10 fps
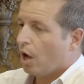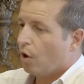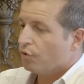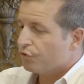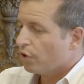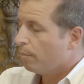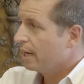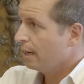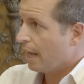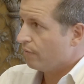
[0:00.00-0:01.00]
on so
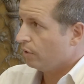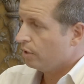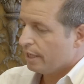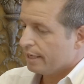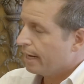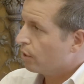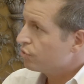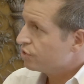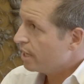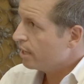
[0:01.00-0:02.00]
many levels. The
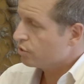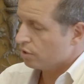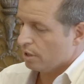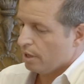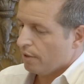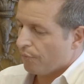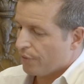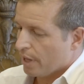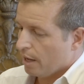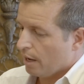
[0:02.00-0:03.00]
negotiation,
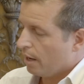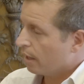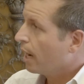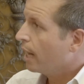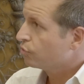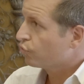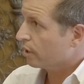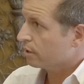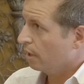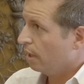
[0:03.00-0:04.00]
the
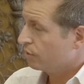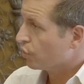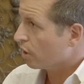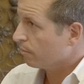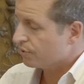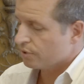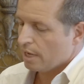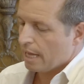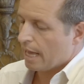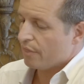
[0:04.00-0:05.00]
contract terms,
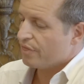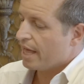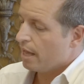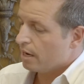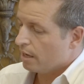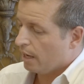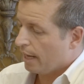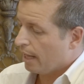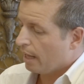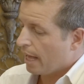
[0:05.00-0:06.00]
and then
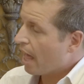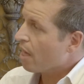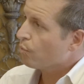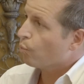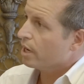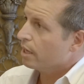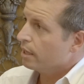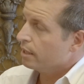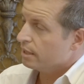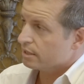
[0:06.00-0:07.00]
when
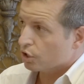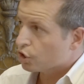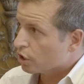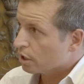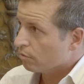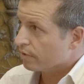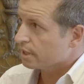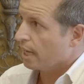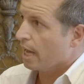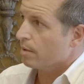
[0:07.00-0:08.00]
it is the turnover
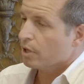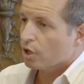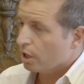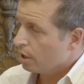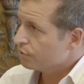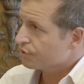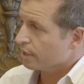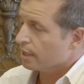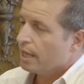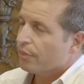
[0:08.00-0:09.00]
time,
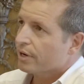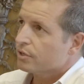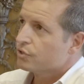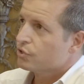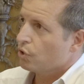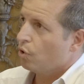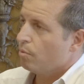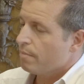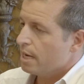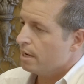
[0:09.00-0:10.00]
closing. There are so
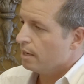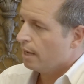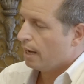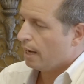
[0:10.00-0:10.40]
many